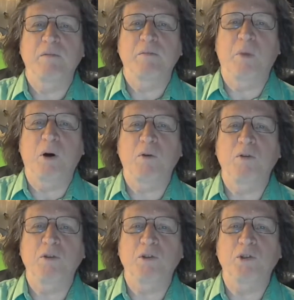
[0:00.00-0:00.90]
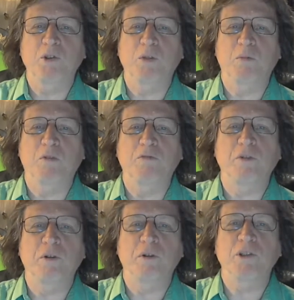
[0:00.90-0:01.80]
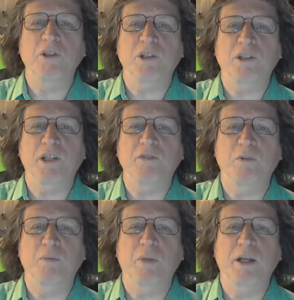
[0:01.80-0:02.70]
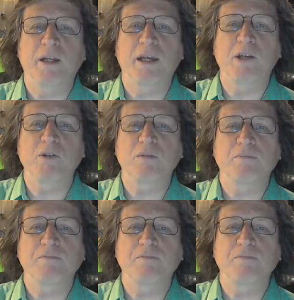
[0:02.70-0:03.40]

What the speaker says: Both are suitable for successful meditation.